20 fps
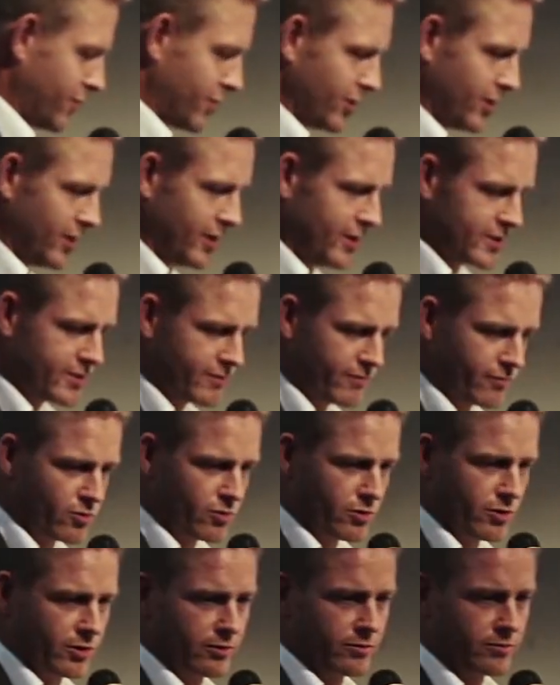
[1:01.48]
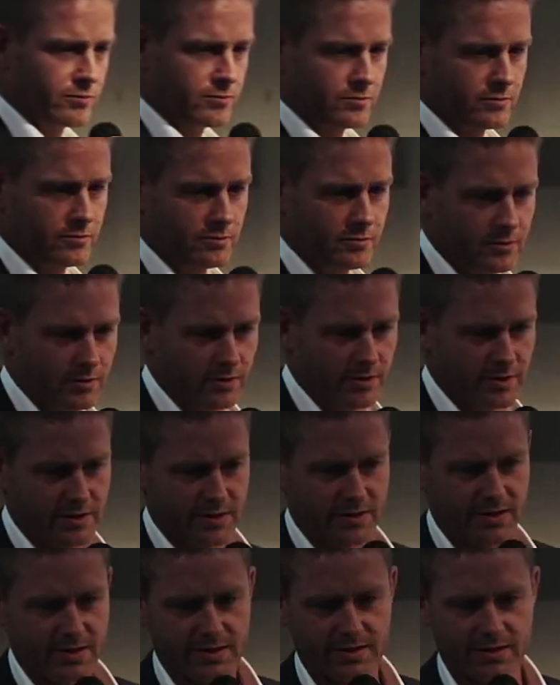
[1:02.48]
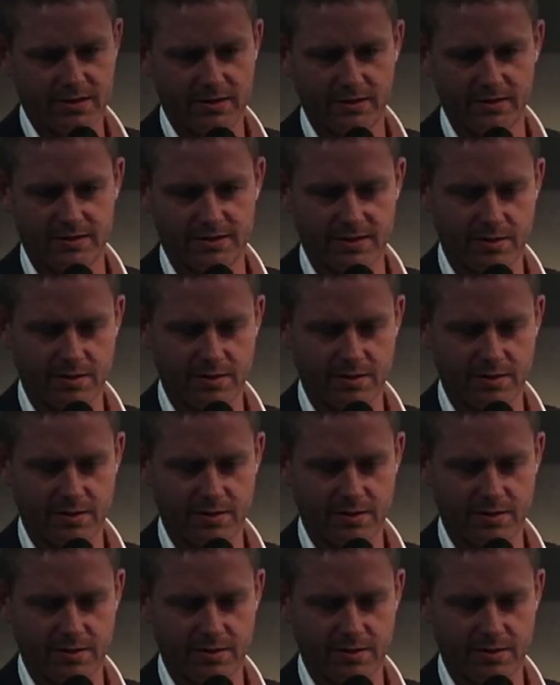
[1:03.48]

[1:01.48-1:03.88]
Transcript: very easy for you." He says it's